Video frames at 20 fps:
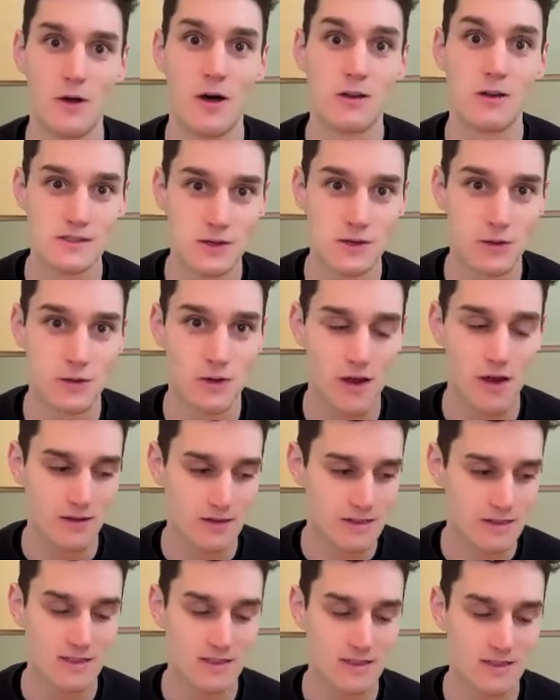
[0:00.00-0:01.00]
also
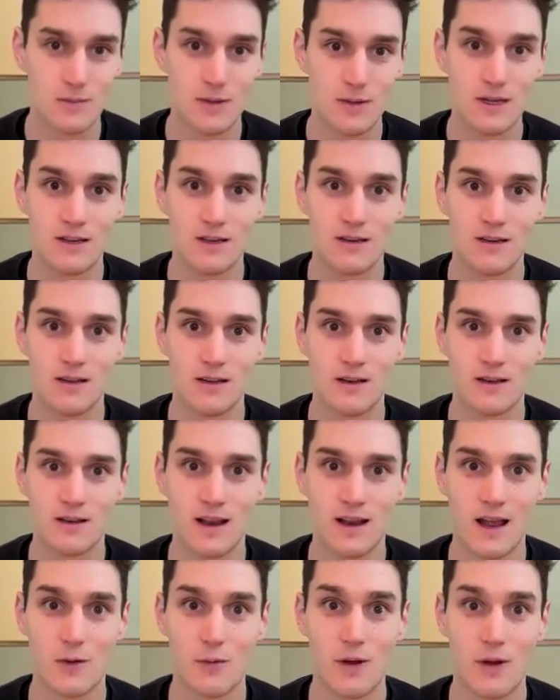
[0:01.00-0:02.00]
cost and speed,
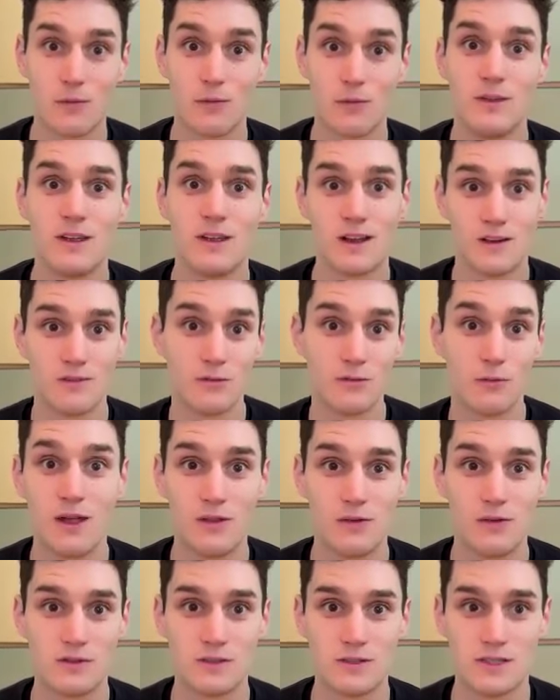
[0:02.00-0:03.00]
and how do I really kind of weigh
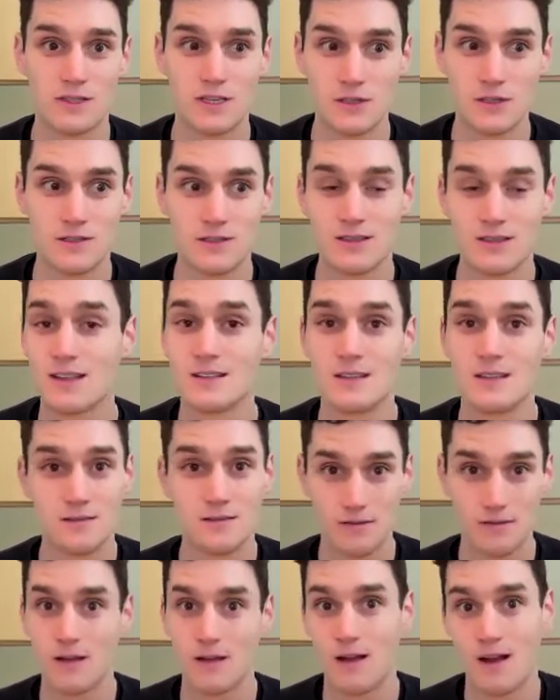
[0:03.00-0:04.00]
those decisions? And that's
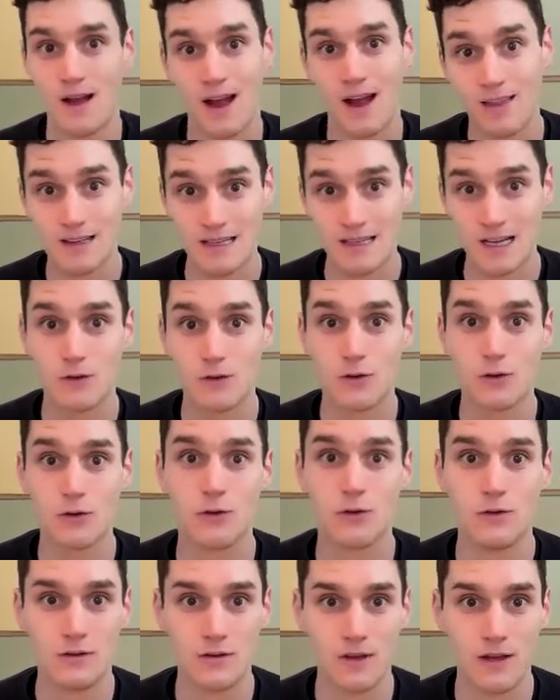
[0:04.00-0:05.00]
a highly
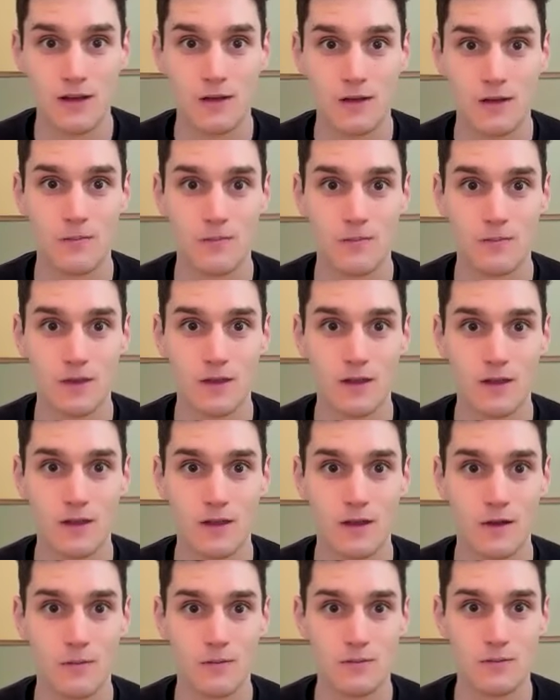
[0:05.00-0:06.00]
technical
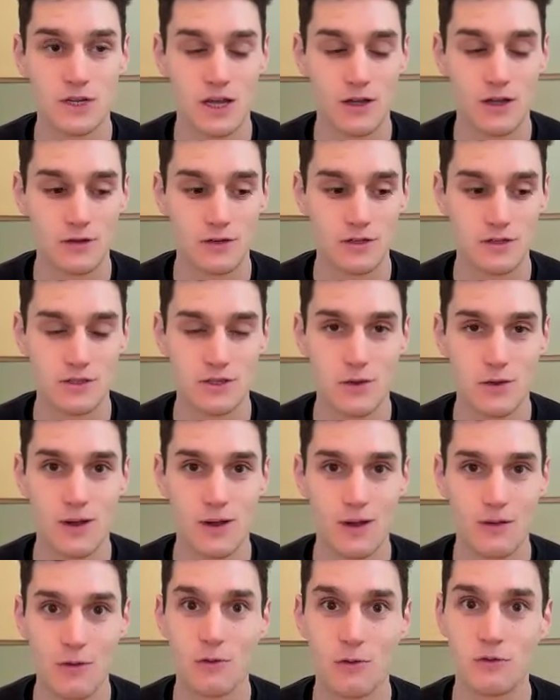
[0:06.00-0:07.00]
challenge. So
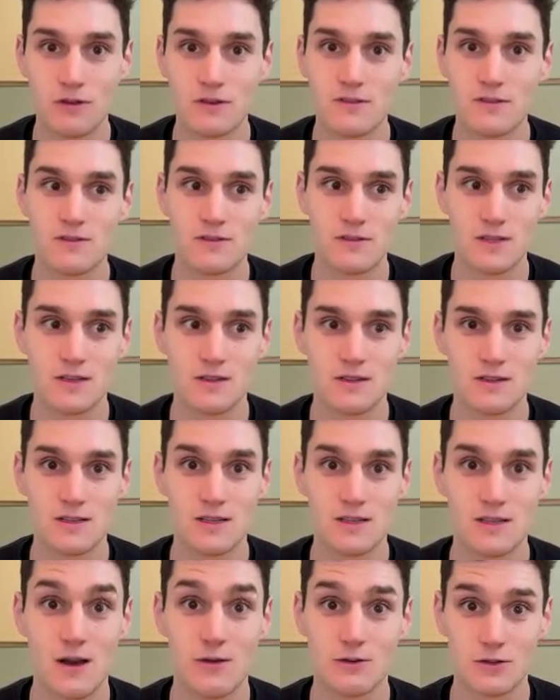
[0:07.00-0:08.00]
I would look to
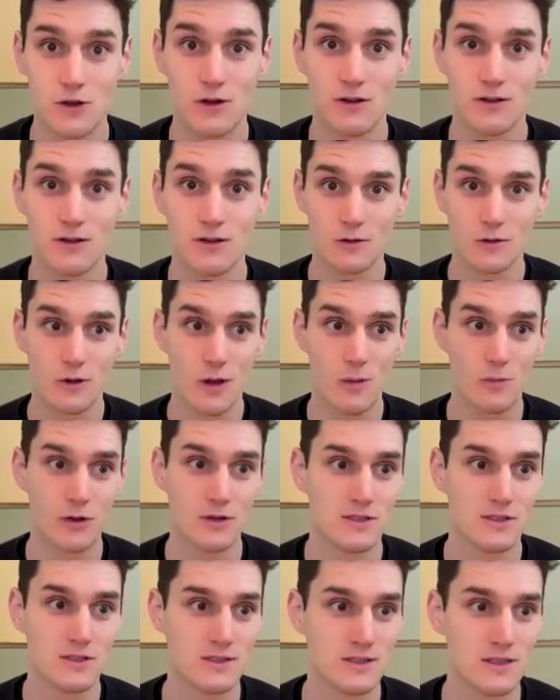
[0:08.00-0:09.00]
hire a strong clinical
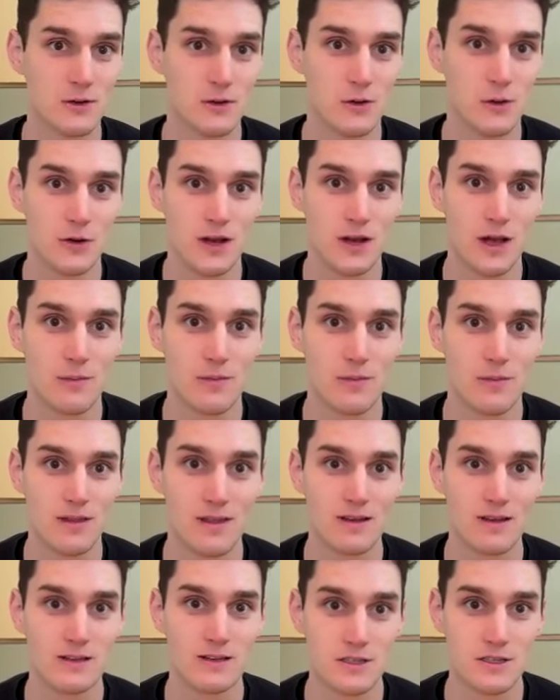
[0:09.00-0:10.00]
operations leader who can help make
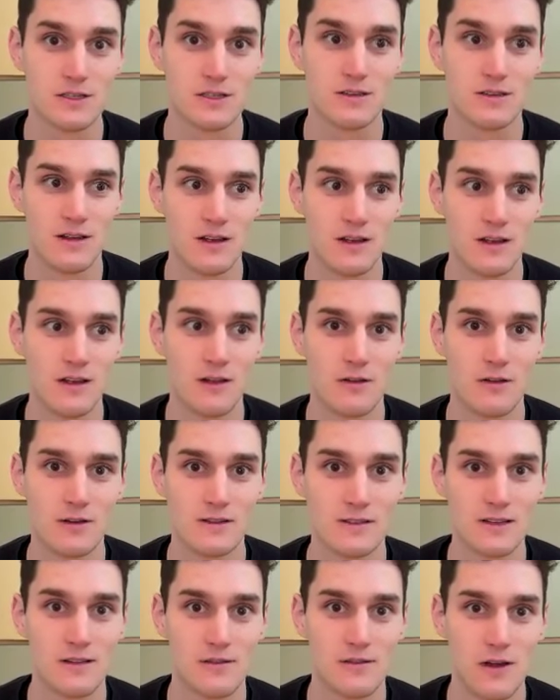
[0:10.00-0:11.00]
that decision
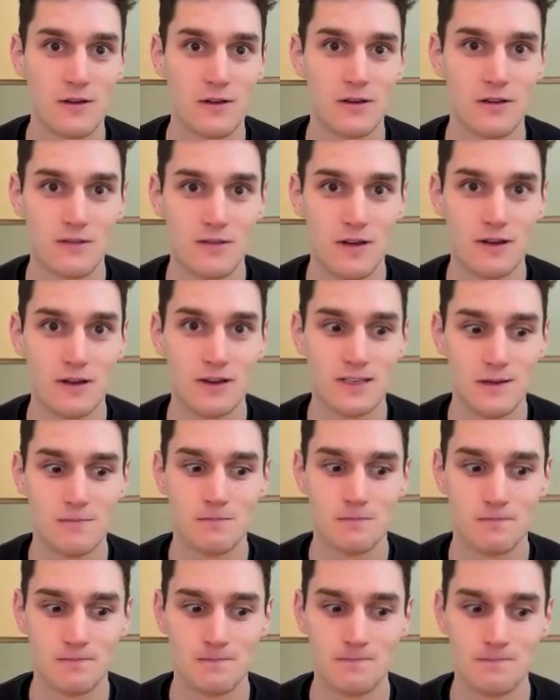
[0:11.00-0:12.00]
alongside the founding
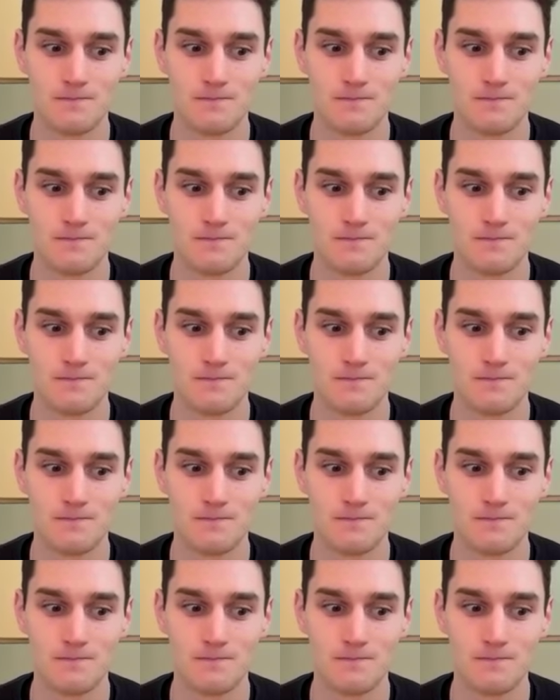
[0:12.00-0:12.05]
team.